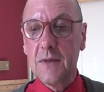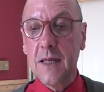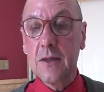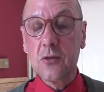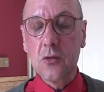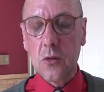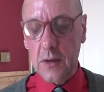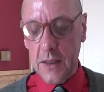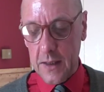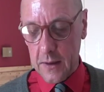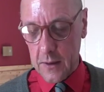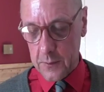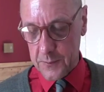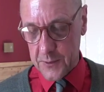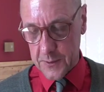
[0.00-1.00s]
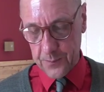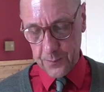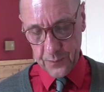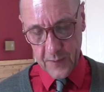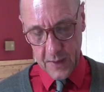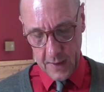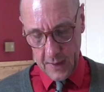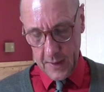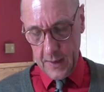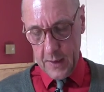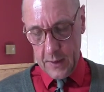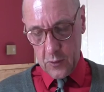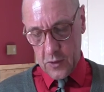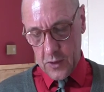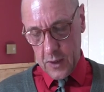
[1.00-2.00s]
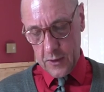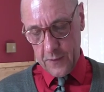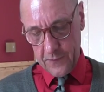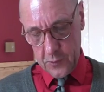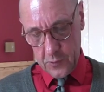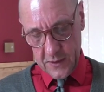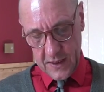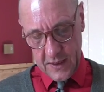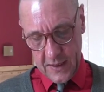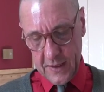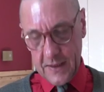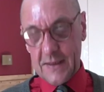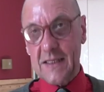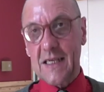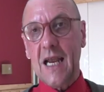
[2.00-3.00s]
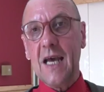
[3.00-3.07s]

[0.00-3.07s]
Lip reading: natural kingdoms. The card of the day is